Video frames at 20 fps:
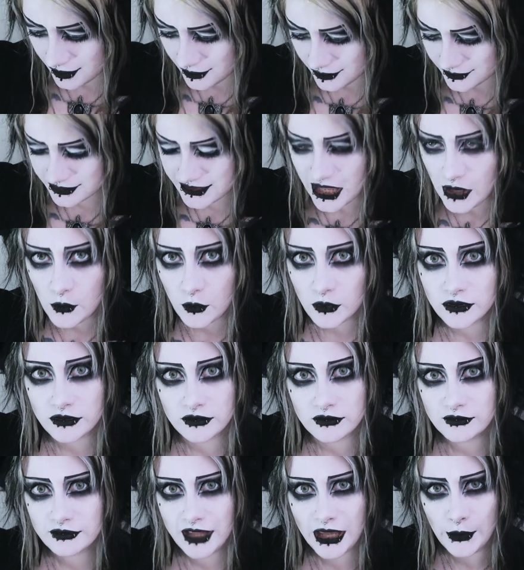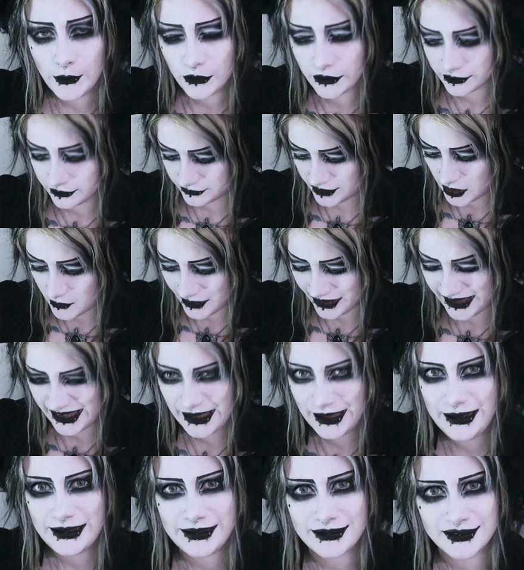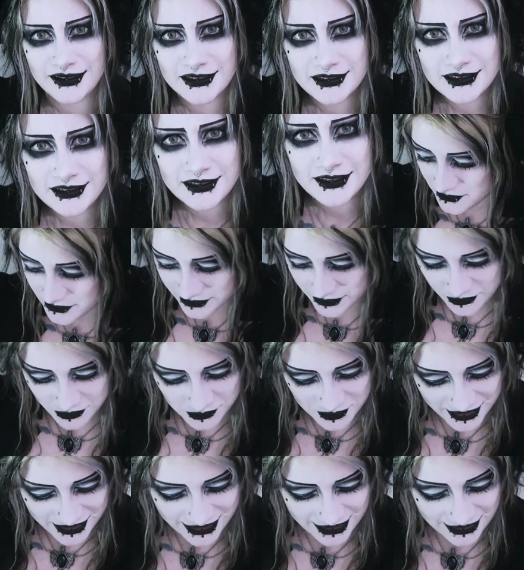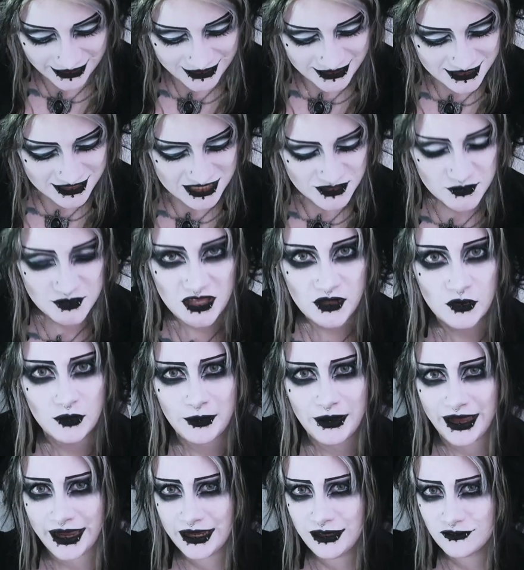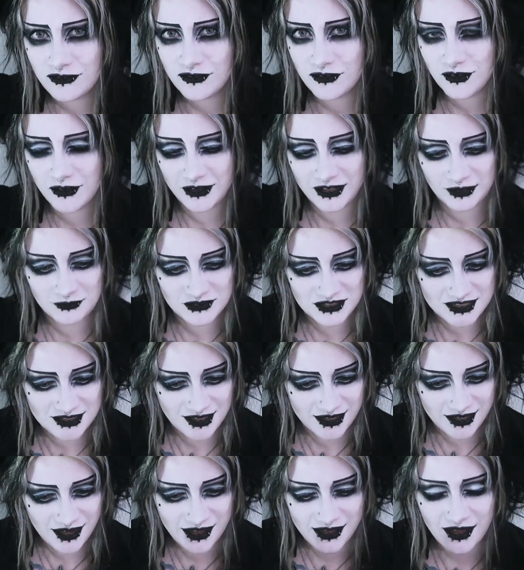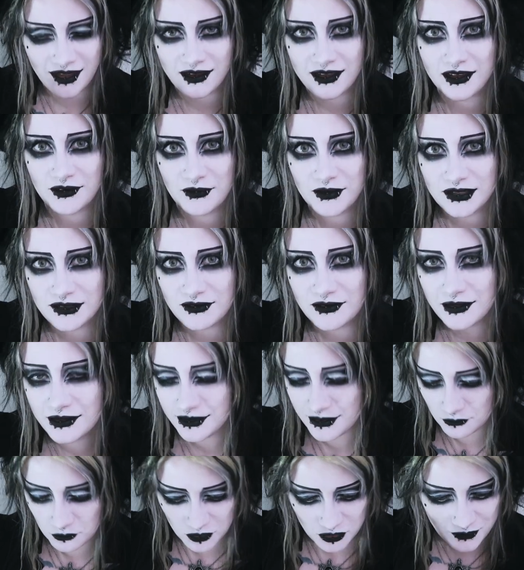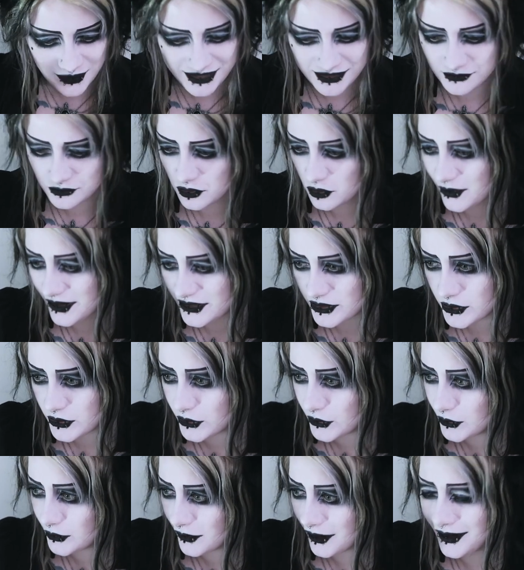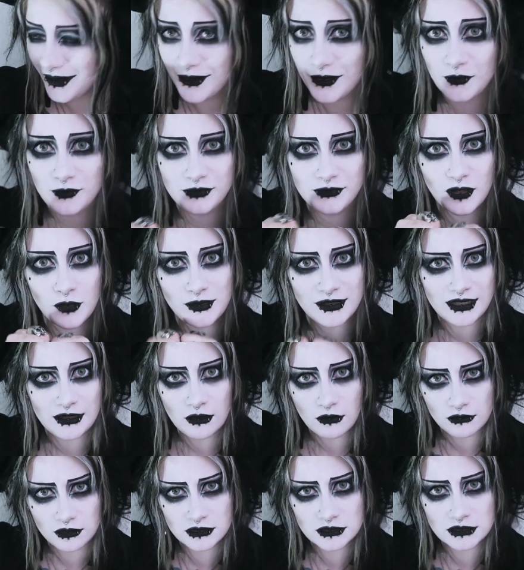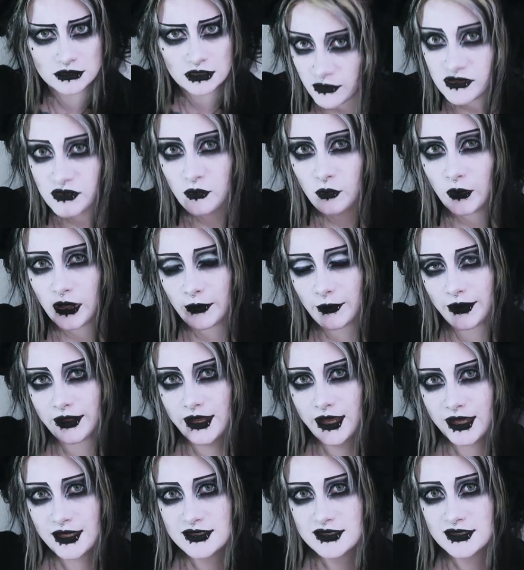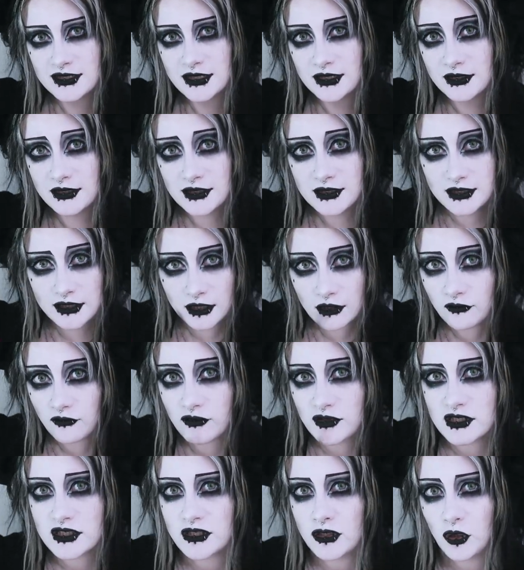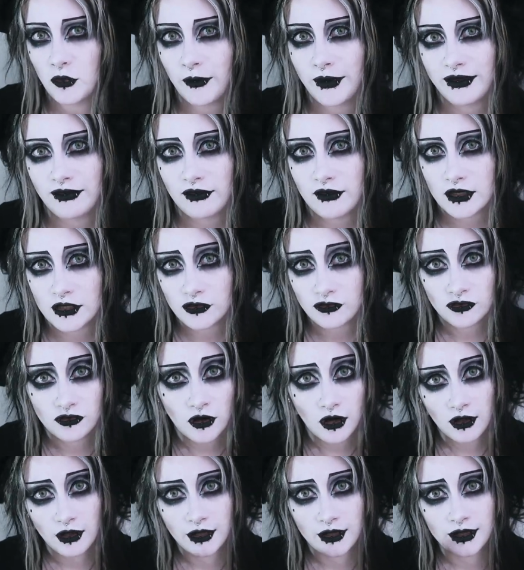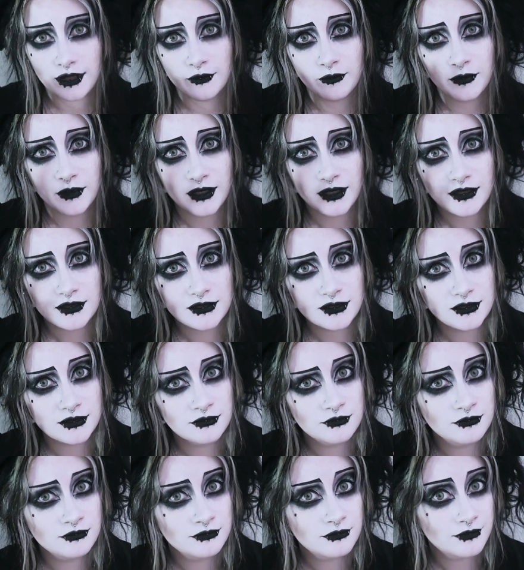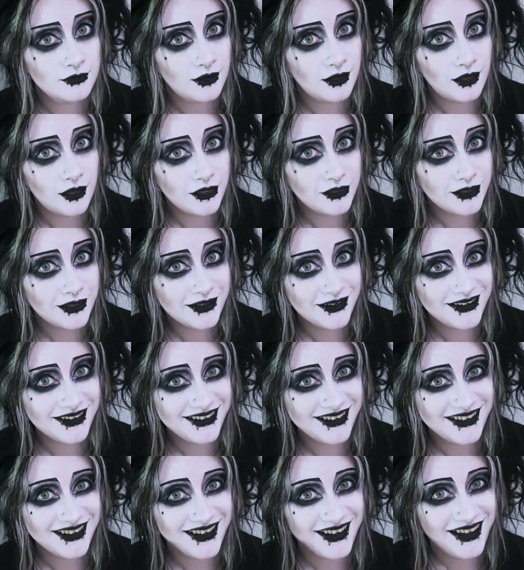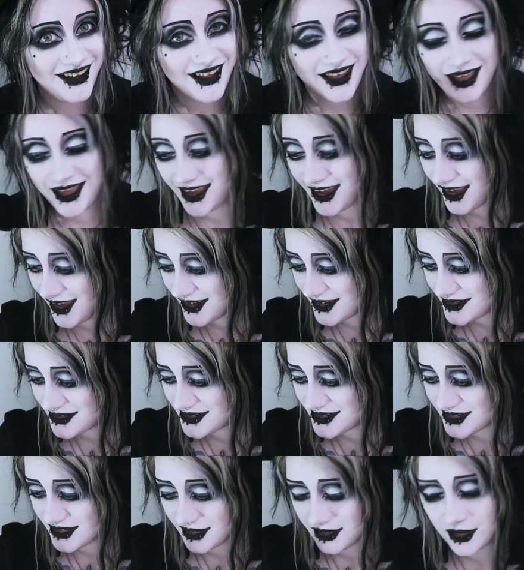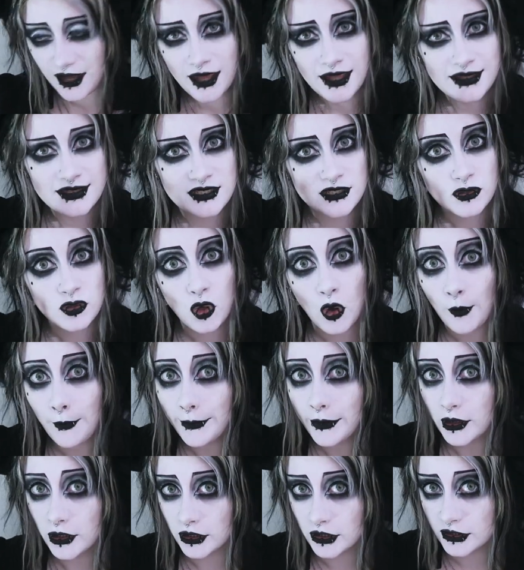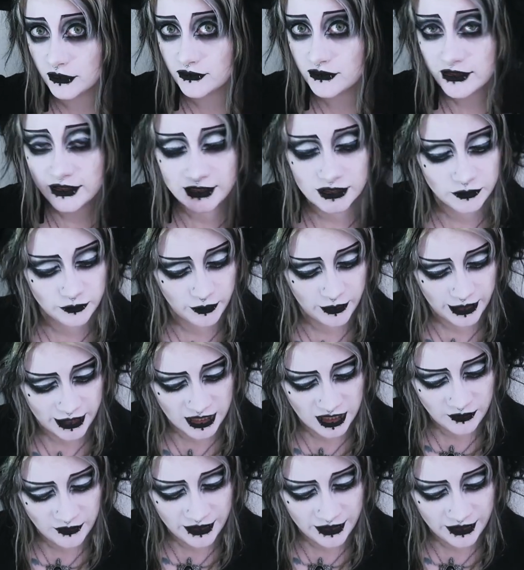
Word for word: like they were, they were, they were hideous. They were not only hideous, but they were painful. And I'm just like, I can't get rid of. it. Like, what do I, what do I do? I hope nobody looks. I was a wee bit hesitant to give this new method a try, but I did it, and it's not perfect by any